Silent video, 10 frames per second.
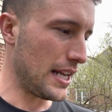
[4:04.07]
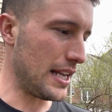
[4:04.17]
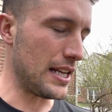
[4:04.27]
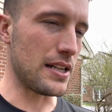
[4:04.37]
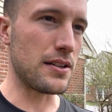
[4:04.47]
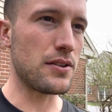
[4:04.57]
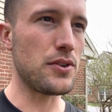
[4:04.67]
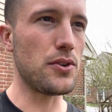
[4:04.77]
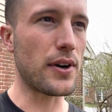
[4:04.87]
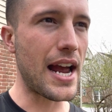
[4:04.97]

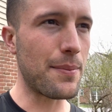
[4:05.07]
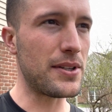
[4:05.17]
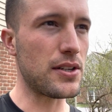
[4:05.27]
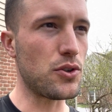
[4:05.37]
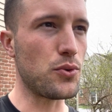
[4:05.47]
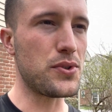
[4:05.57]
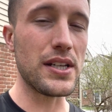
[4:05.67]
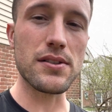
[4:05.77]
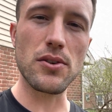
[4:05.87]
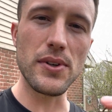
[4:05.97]
in your habits and your
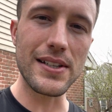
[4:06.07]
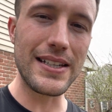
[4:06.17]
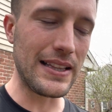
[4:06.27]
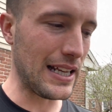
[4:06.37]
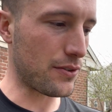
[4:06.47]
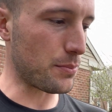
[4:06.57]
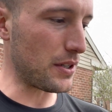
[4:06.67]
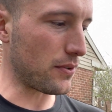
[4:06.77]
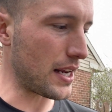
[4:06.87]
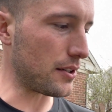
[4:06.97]
routines so you can see things from
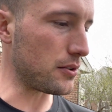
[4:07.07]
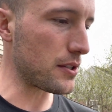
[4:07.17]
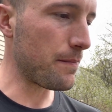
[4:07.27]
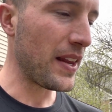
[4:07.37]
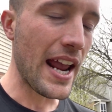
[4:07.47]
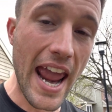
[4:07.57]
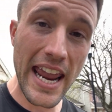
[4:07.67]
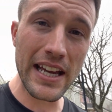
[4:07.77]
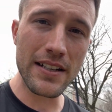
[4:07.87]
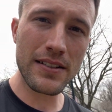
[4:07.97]
different angles.
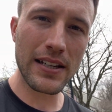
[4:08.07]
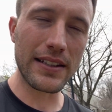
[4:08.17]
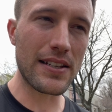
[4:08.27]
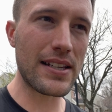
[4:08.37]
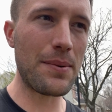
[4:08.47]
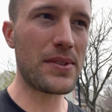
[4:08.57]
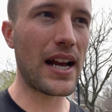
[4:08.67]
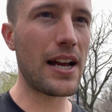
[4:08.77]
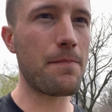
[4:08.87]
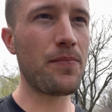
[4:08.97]
And at the same
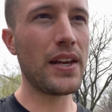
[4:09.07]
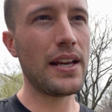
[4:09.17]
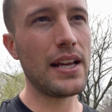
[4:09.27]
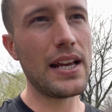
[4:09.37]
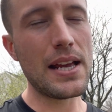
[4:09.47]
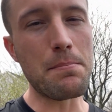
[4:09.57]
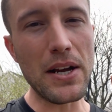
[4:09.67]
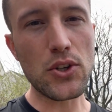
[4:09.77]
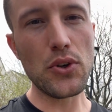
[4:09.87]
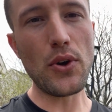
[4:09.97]
time,
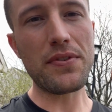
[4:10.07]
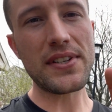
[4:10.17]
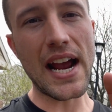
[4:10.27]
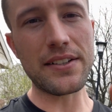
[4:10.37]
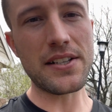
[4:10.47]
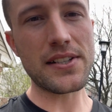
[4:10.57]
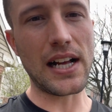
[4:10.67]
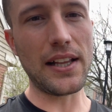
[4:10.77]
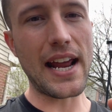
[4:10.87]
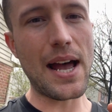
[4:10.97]
make sure you have sound and
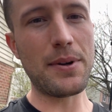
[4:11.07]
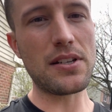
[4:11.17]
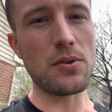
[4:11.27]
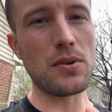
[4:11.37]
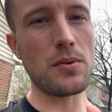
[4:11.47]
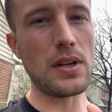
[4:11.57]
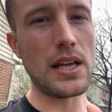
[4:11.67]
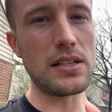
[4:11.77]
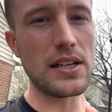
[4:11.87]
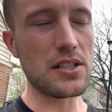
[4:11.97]
solid habits
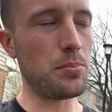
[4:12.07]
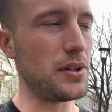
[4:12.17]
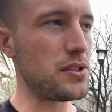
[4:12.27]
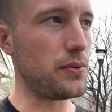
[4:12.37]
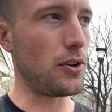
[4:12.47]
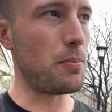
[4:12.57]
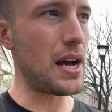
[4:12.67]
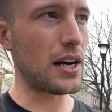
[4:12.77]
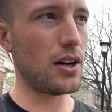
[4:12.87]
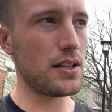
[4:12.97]
and disciplines to fall
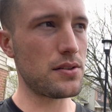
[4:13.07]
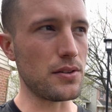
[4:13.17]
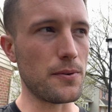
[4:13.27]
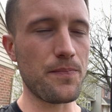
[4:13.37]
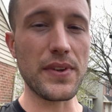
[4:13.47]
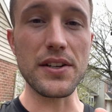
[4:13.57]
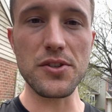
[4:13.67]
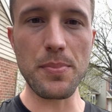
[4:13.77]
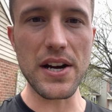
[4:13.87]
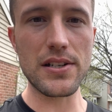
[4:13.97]
back onto,
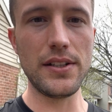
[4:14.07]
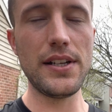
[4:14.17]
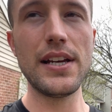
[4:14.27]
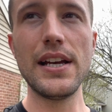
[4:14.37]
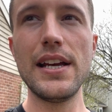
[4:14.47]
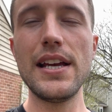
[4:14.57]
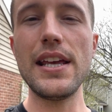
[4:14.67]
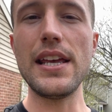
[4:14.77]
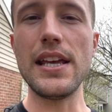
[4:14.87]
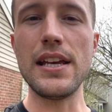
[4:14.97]
especially
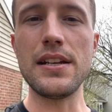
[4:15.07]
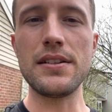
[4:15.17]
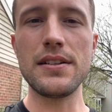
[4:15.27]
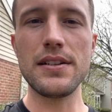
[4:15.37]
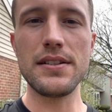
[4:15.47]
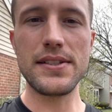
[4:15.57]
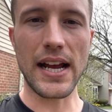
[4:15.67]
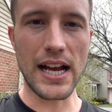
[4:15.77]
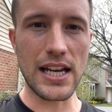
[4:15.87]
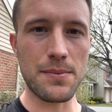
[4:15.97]
in
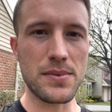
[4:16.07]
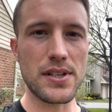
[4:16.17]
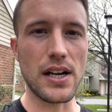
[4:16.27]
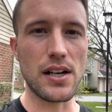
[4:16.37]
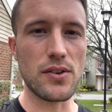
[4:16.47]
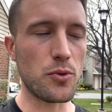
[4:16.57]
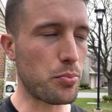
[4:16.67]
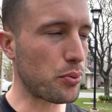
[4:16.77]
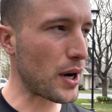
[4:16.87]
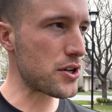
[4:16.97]
times of
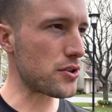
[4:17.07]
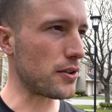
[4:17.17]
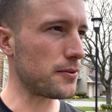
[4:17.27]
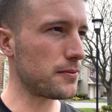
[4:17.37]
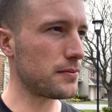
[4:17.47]
pressure,